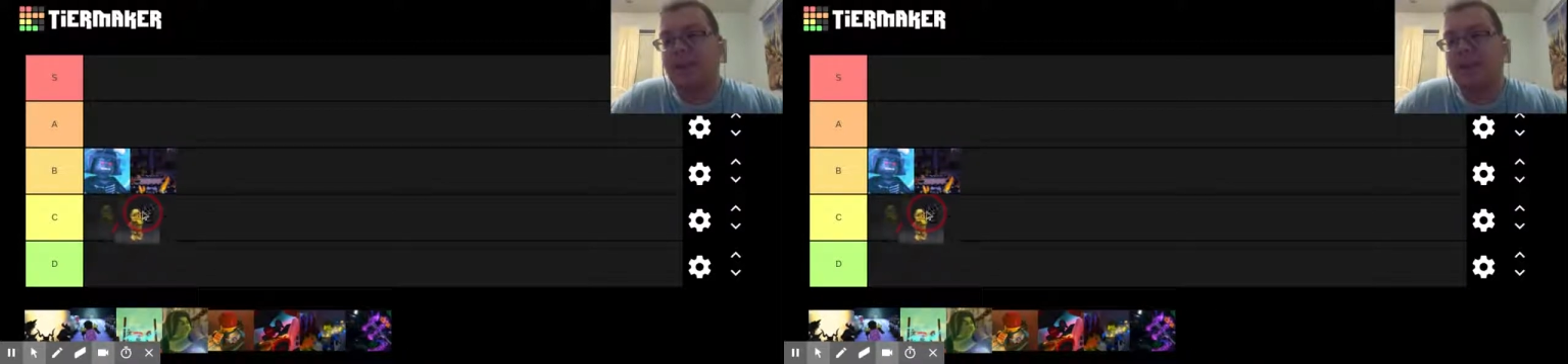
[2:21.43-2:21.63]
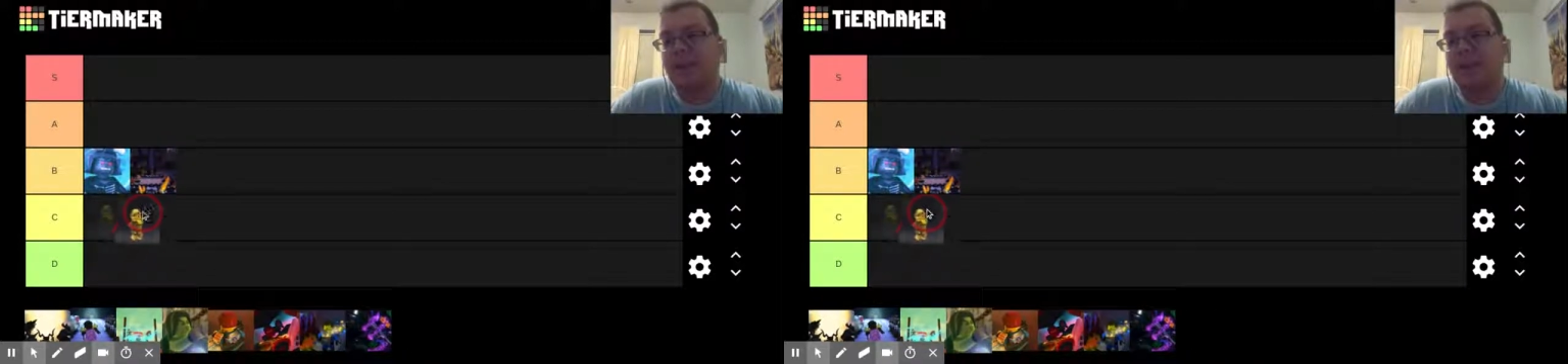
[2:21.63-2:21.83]

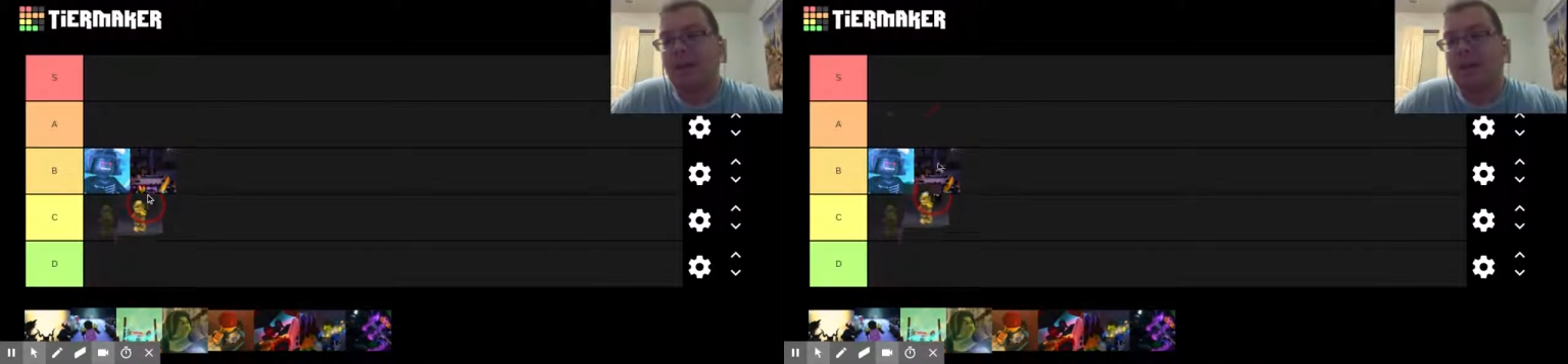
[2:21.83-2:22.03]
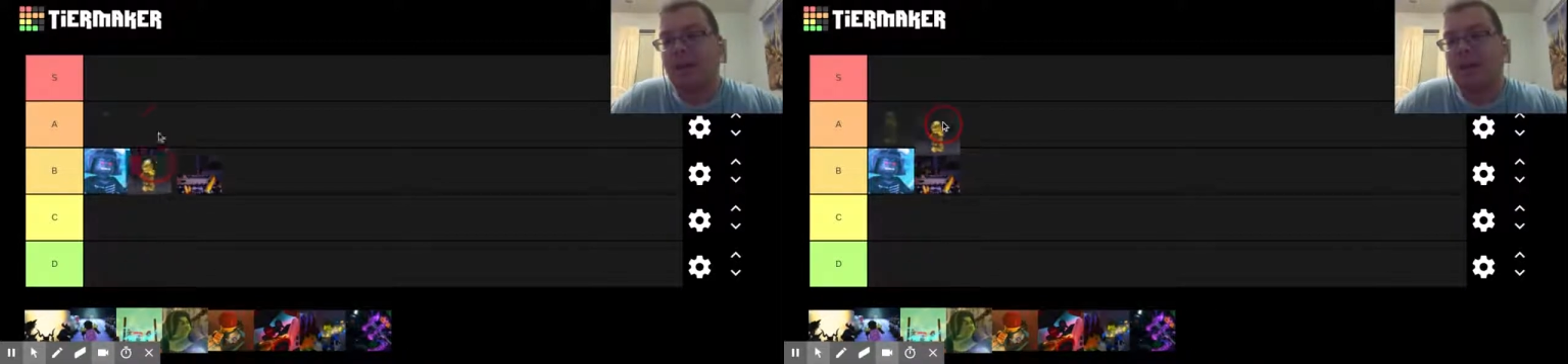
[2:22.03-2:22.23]
and it
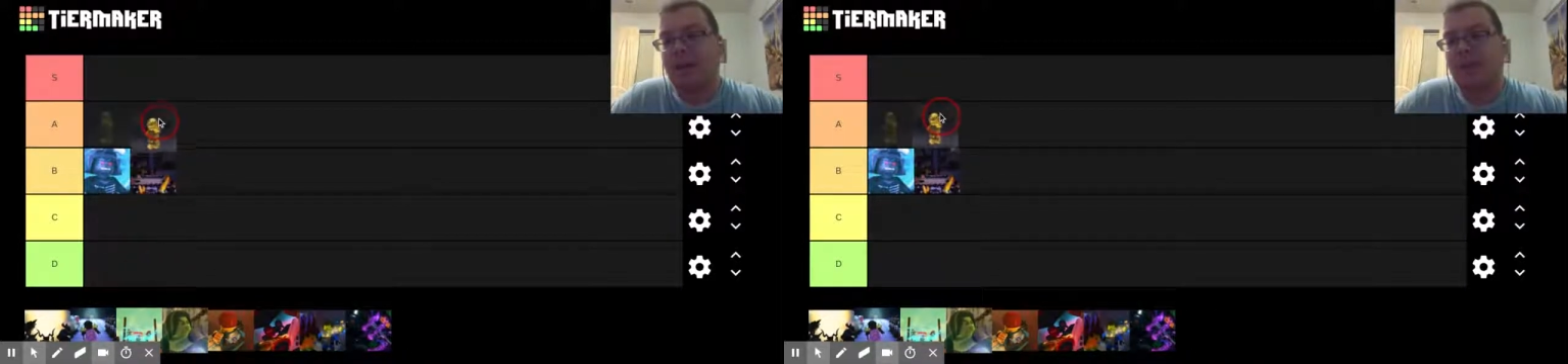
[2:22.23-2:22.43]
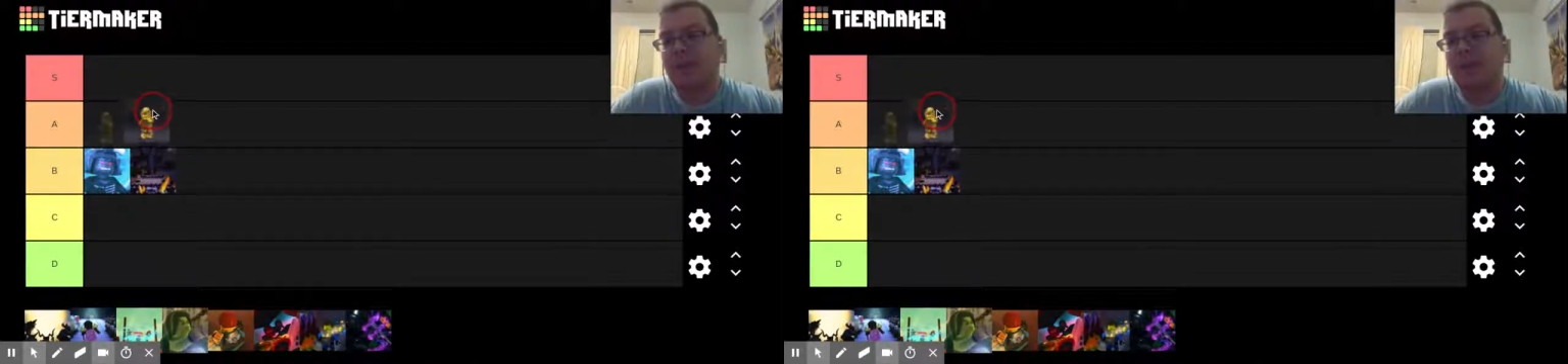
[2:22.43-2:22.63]
definitely
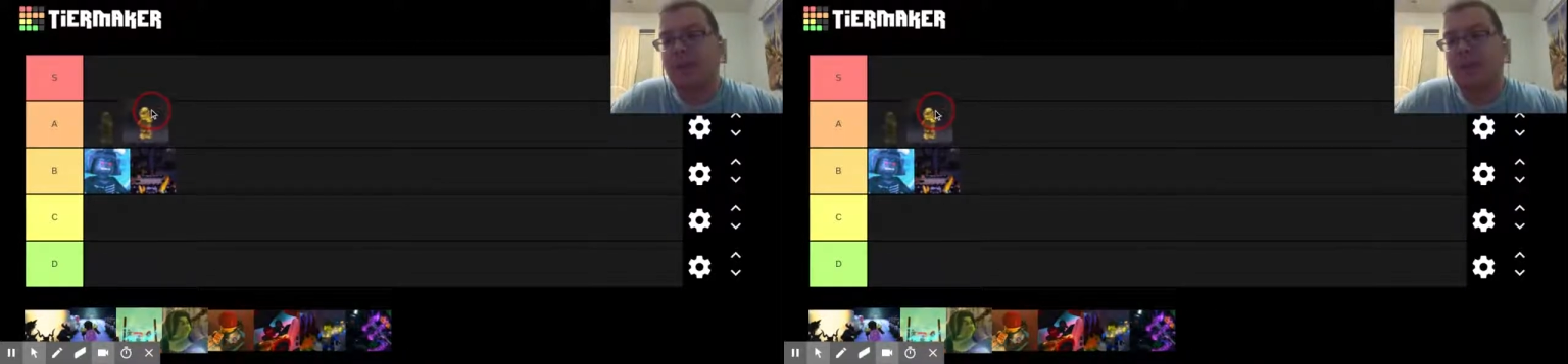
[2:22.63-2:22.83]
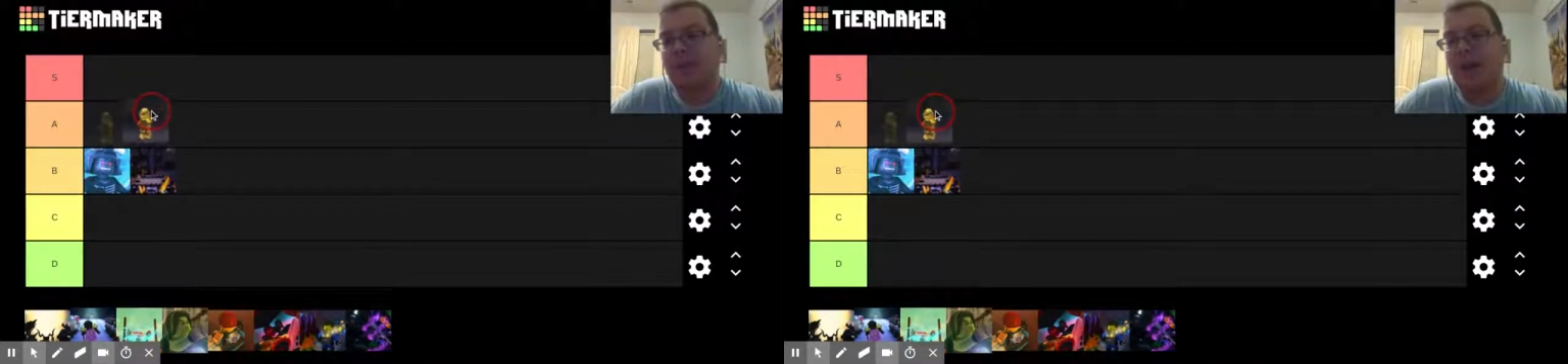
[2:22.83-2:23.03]
deserves the
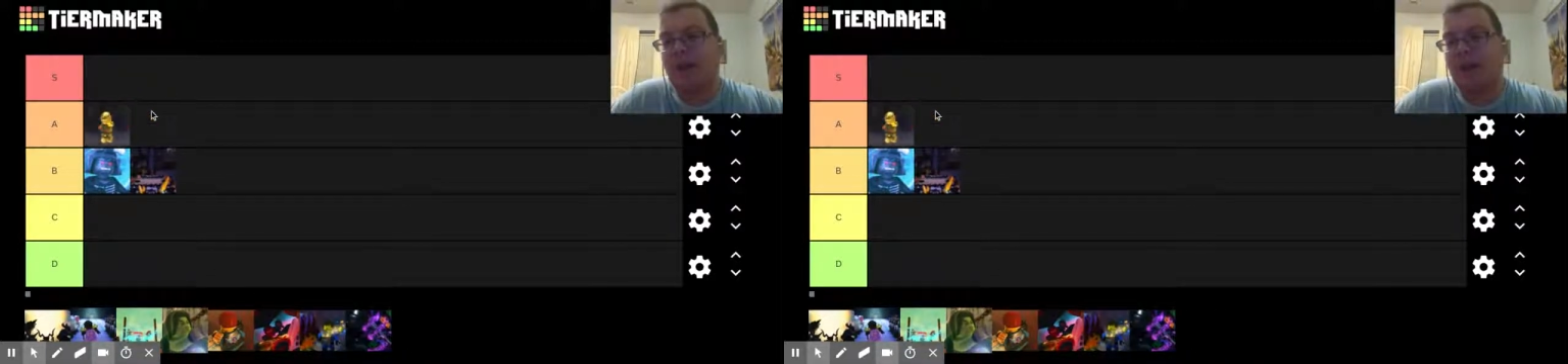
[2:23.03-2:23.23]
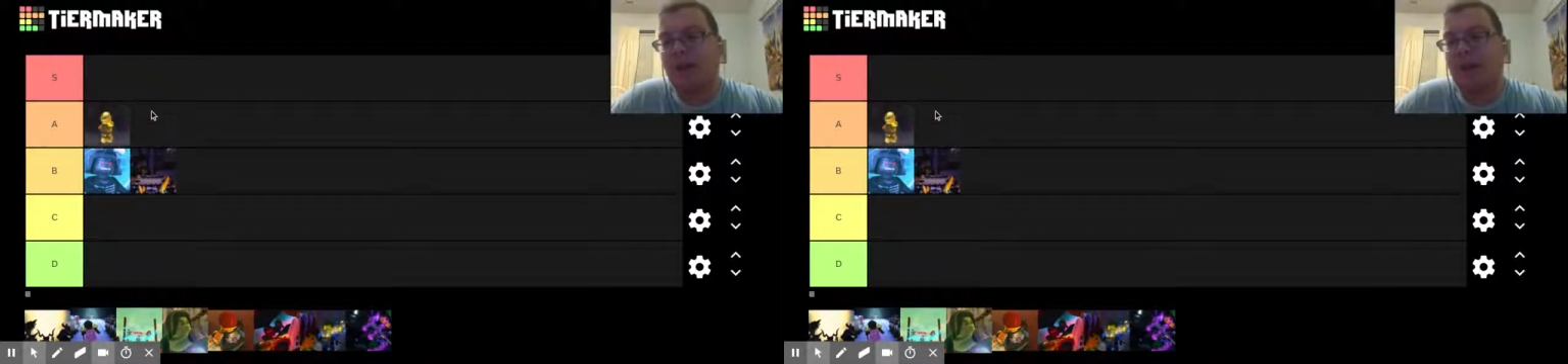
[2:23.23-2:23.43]
A
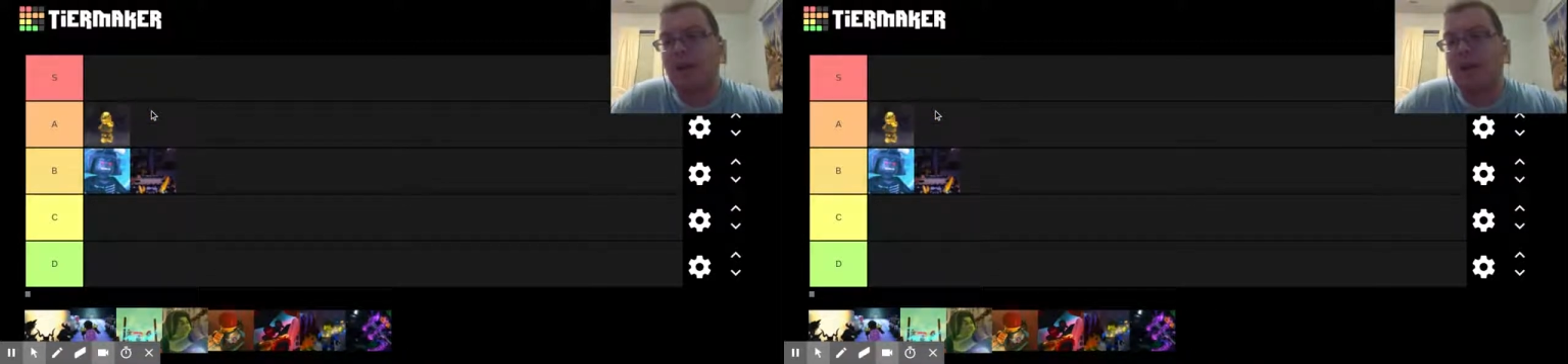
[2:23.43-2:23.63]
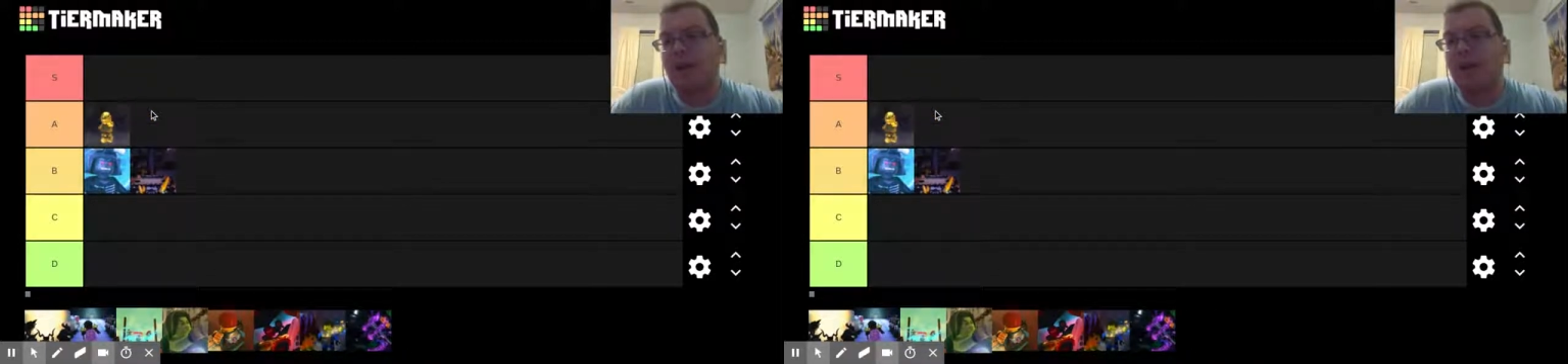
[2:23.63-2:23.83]
rank.